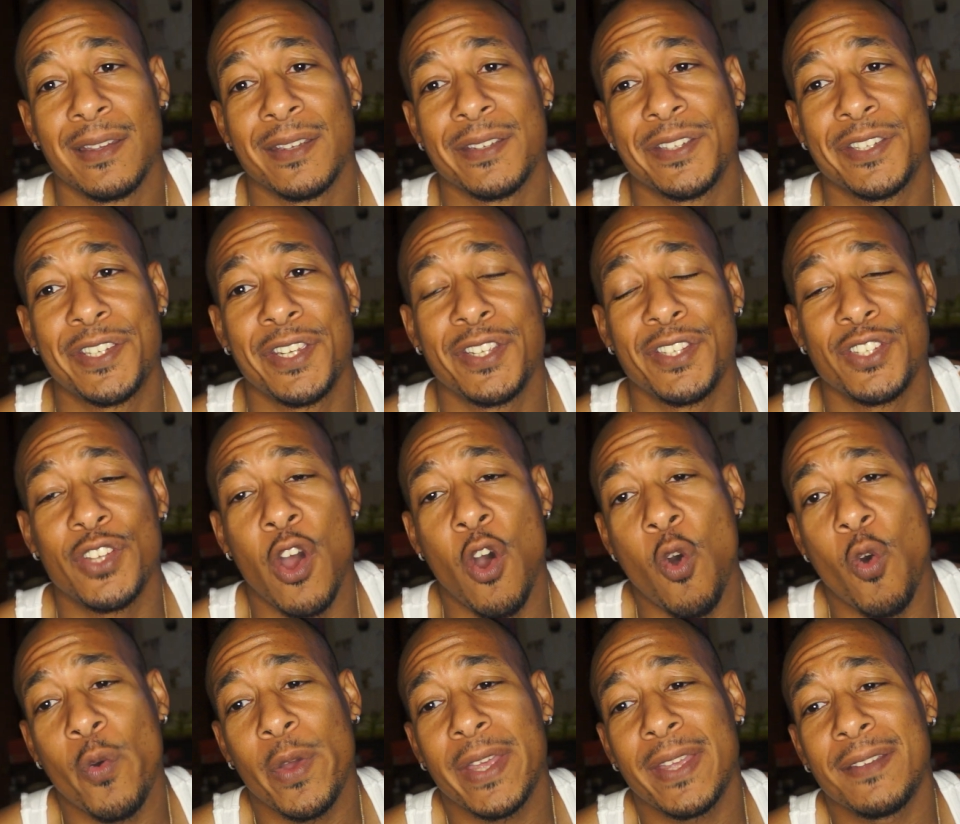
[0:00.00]
She's
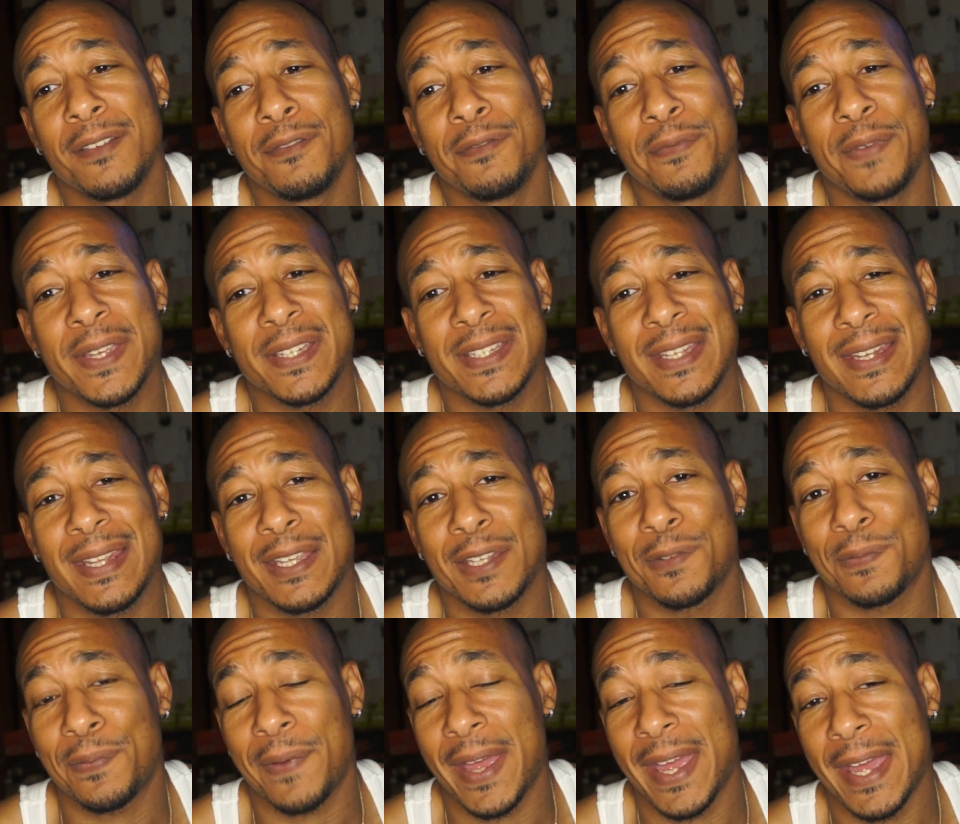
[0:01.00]
going visit his
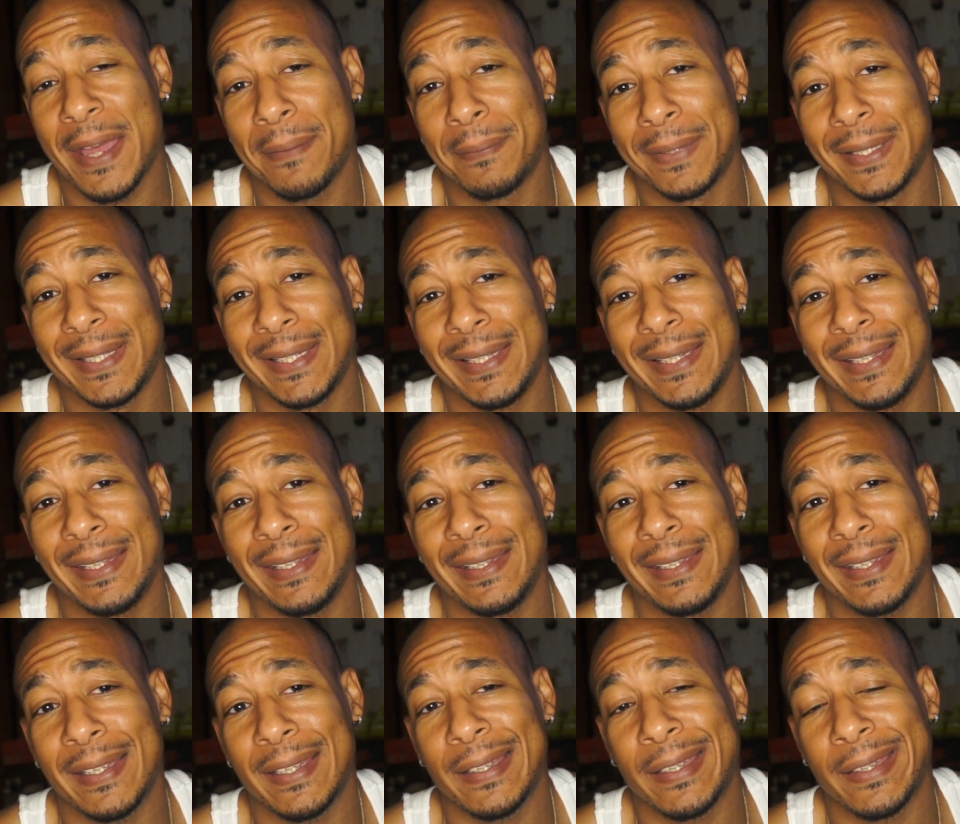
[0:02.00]

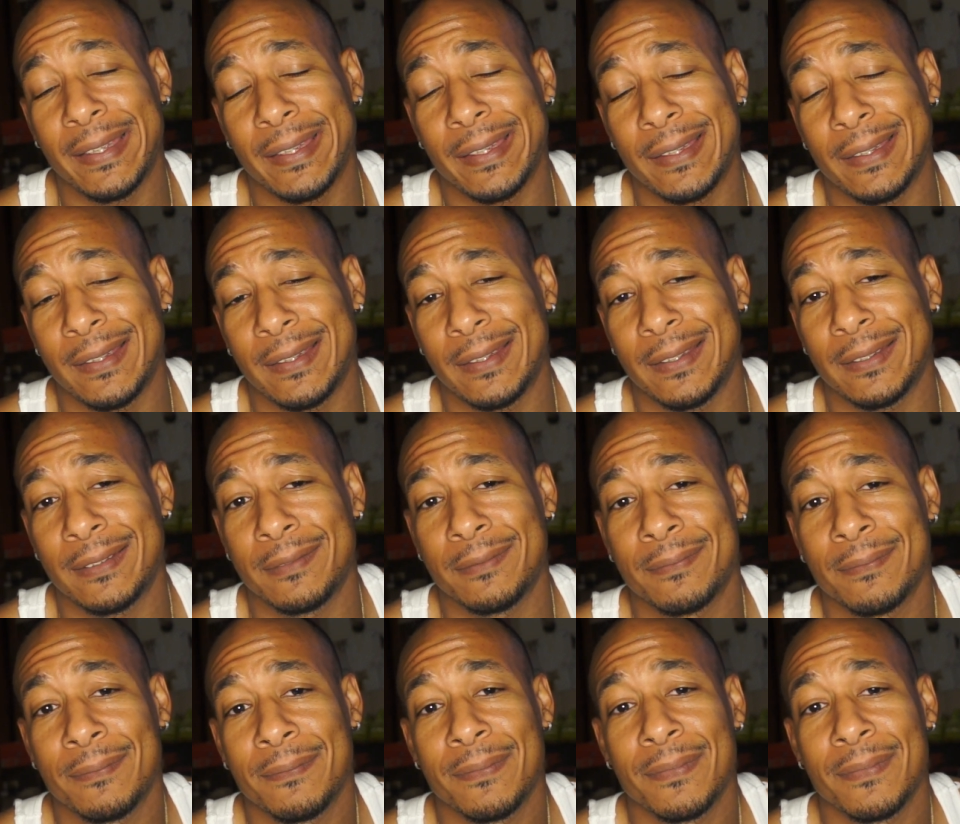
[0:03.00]
family and